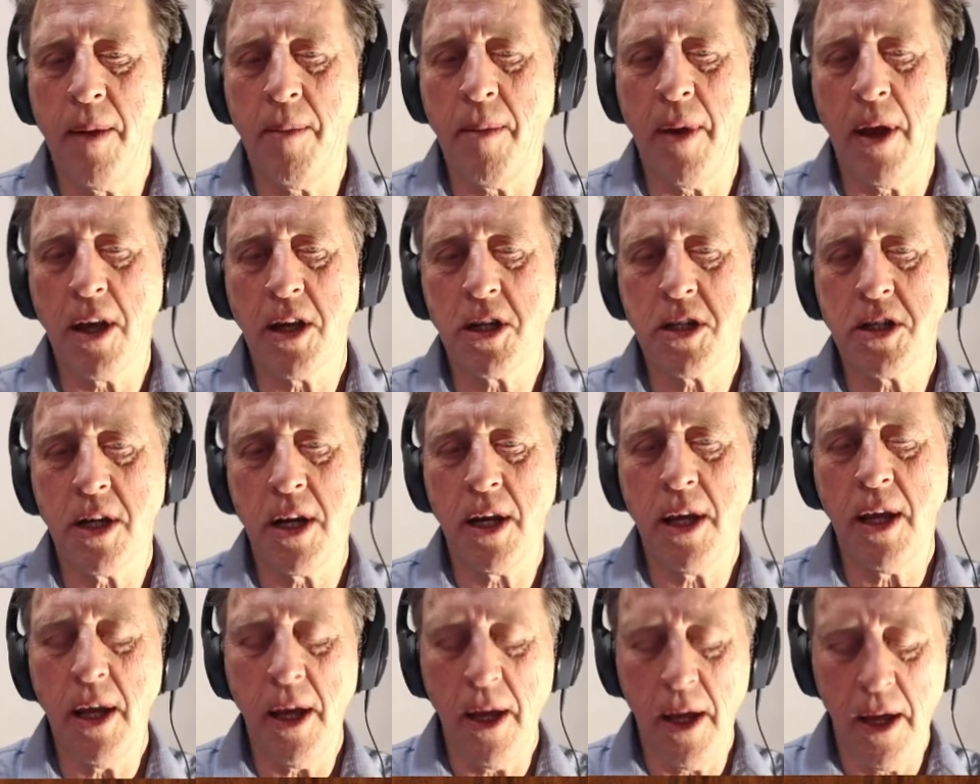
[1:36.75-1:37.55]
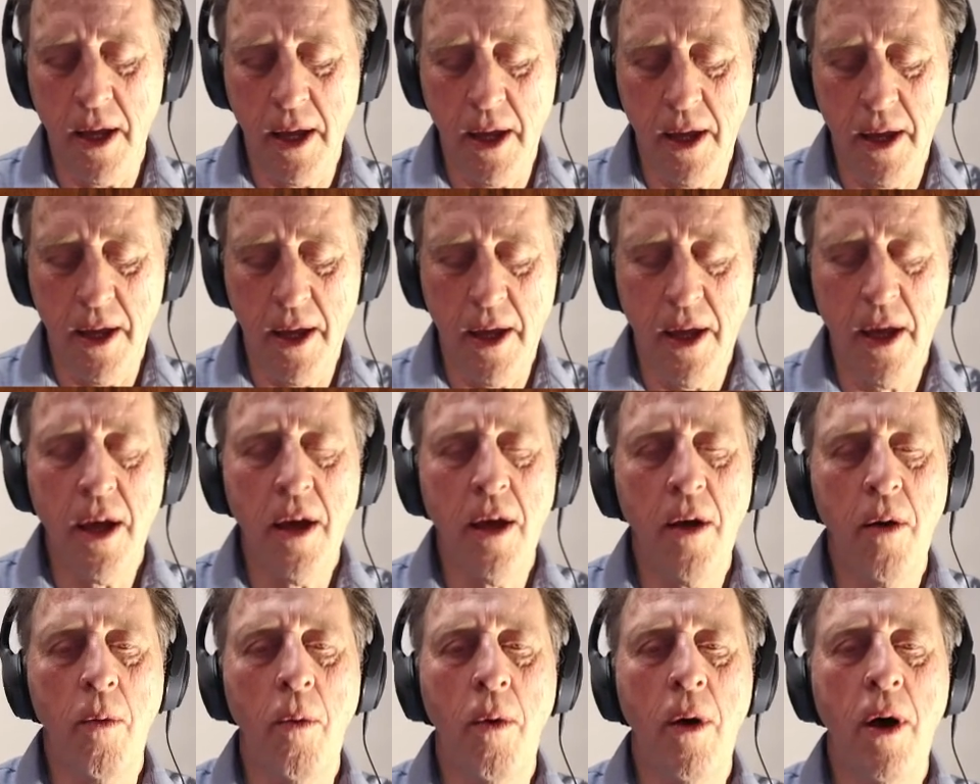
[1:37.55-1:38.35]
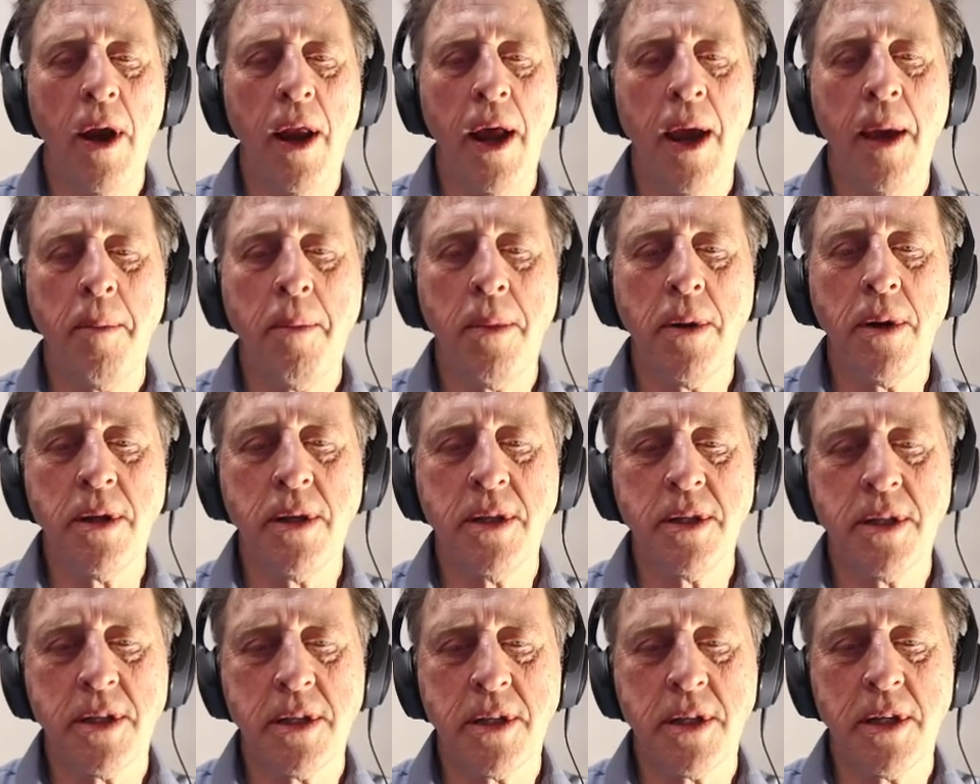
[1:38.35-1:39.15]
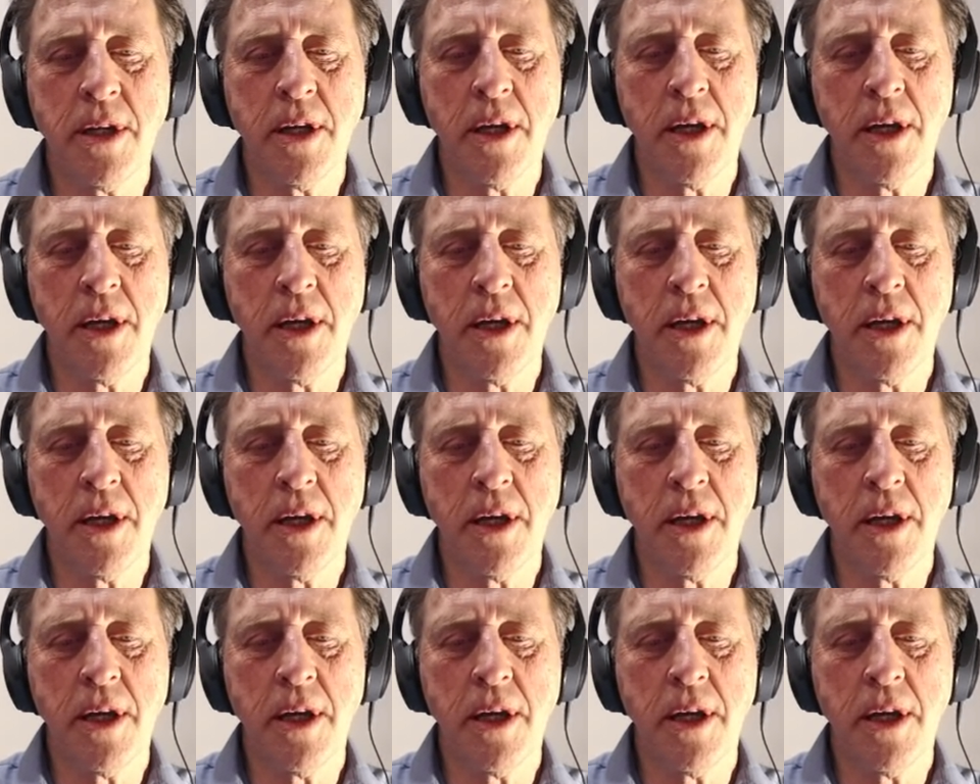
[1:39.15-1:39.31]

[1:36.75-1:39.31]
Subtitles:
actually. What happens?